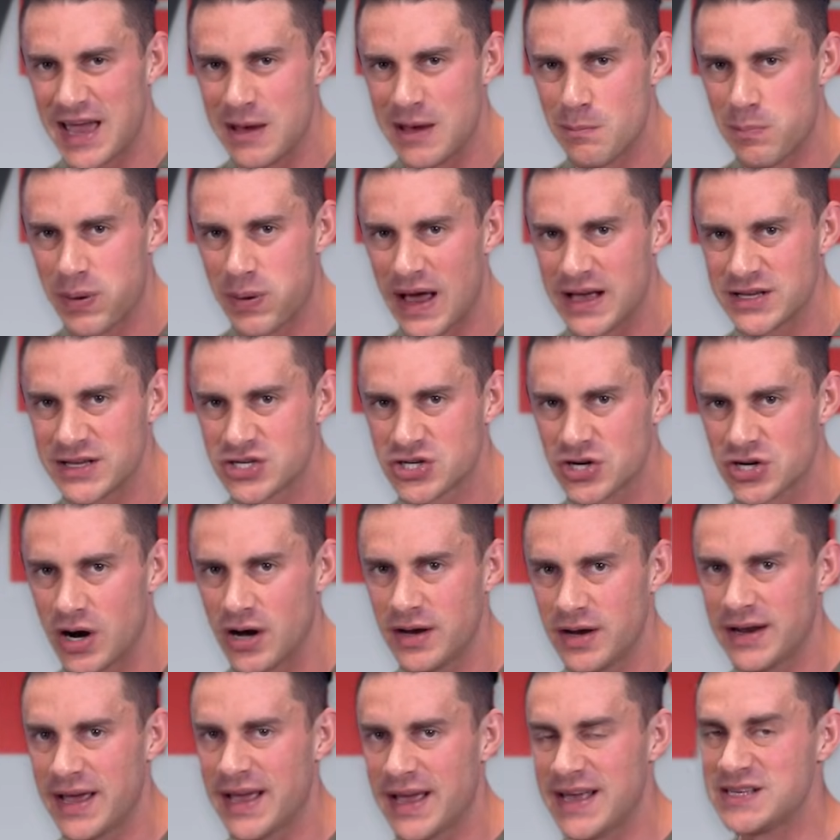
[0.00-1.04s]
in
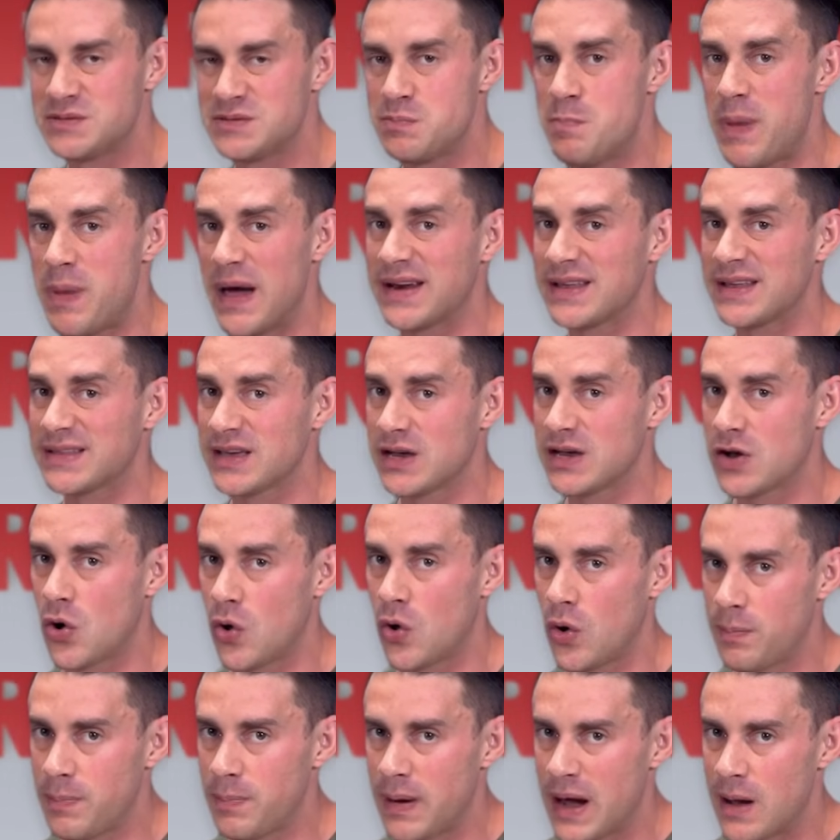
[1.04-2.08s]
BLOODSHOT is better than
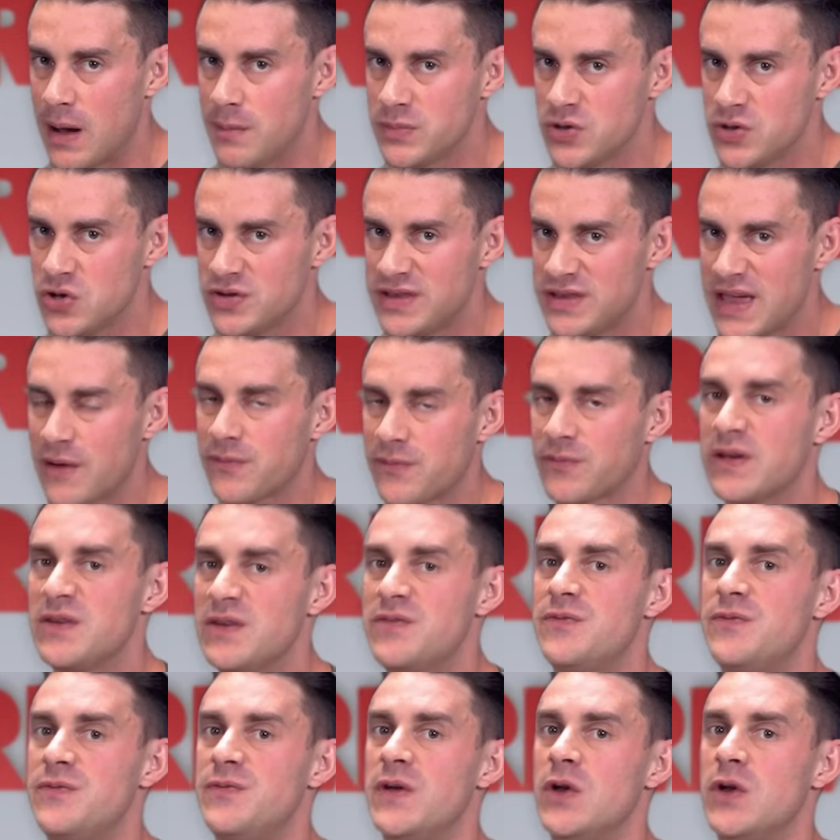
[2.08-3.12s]
Core Pump. You definitely
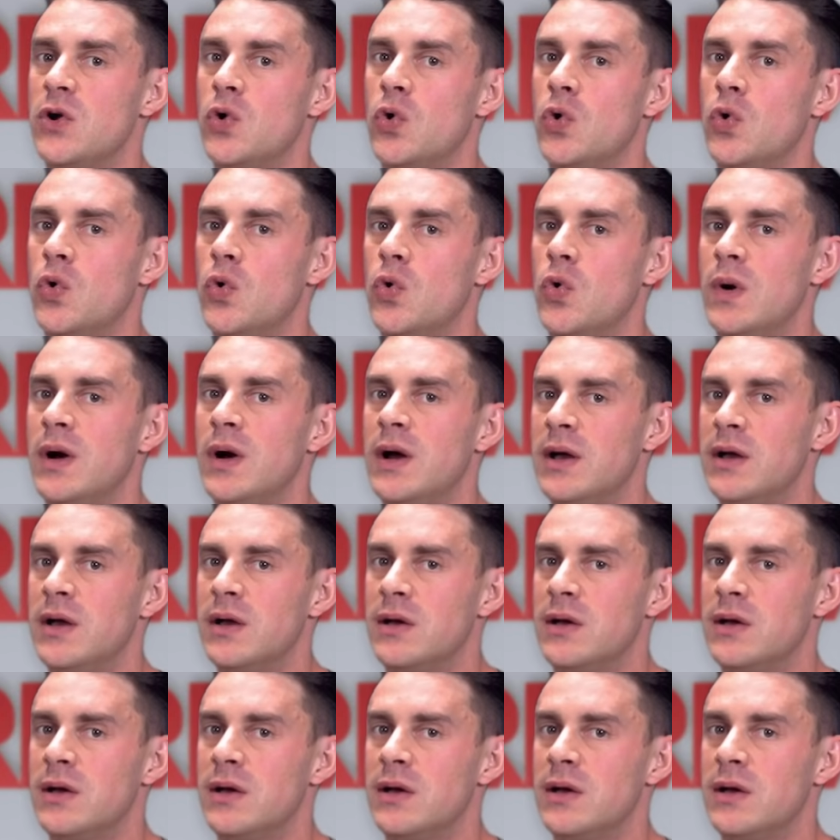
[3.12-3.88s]
feel